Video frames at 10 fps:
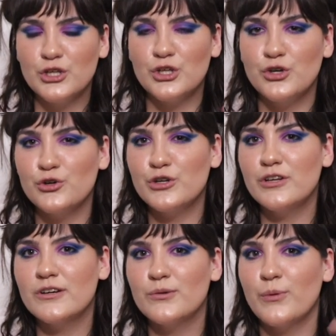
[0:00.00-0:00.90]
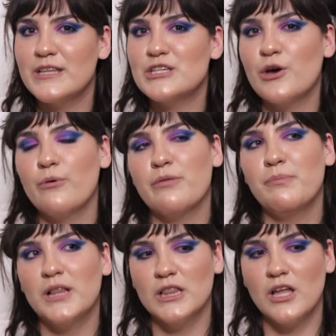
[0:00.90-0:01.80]
good way to go with
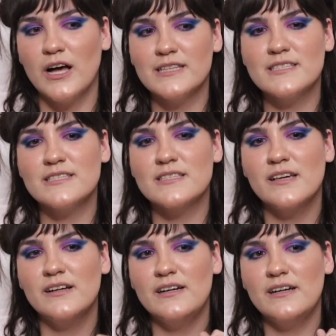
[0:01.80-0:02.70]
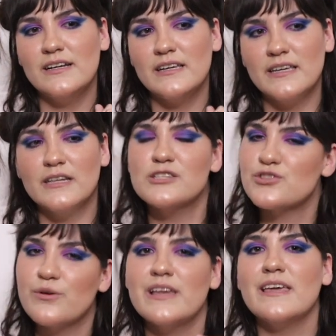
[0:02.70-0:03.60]
plots in a
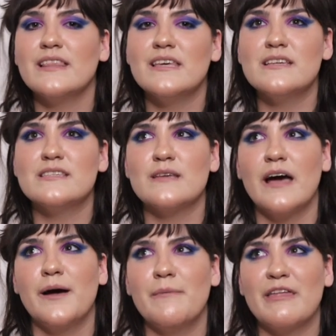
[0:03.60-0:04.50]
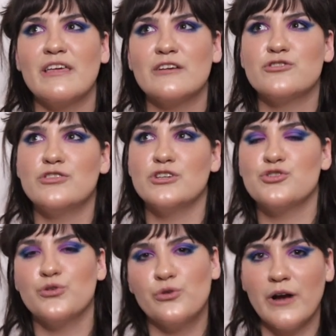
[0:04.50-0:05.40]
story like this. I think the
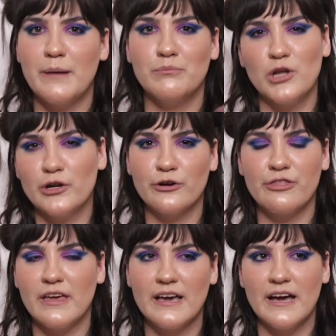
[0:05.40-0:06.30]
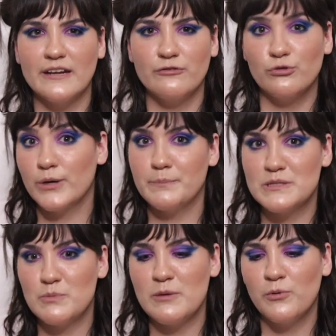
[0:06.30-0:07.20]
true crime blogger thing kind of
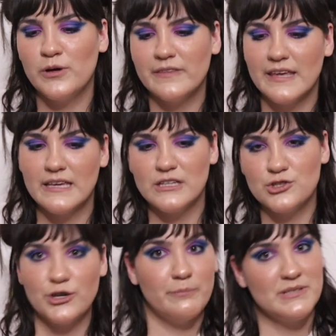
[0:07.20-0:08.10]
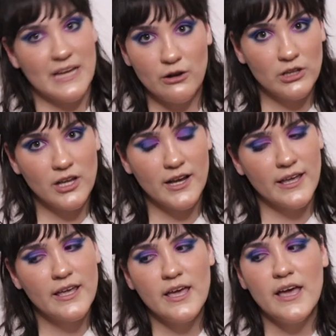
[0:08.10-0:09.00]
grips people and, like, jumps out a
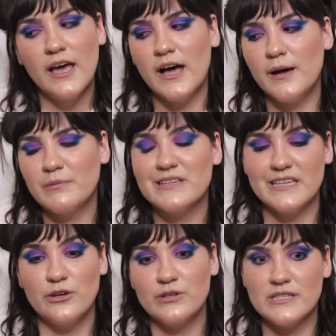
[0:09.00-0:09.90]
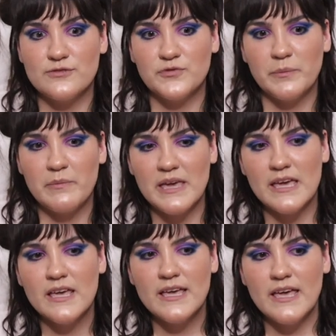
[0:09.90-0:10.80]
lot, because I know it does for
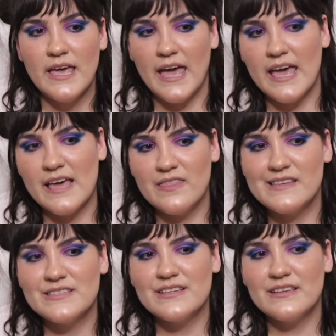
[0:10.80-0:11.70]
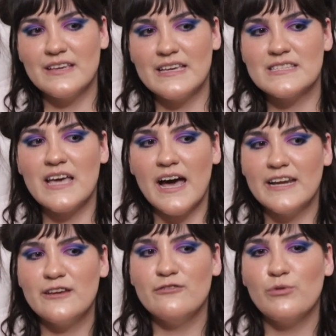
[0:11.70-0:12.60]
me. And this is
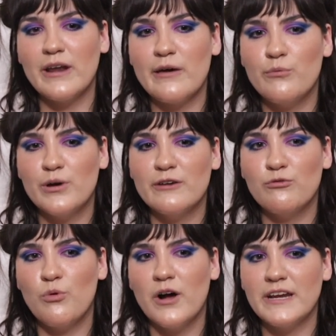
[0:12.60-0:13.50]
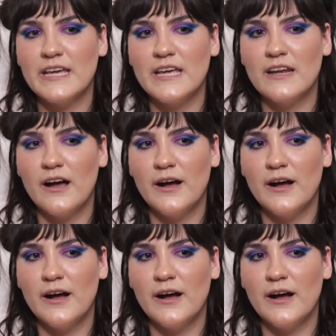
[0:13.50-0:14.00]
kind of what I would have wanted,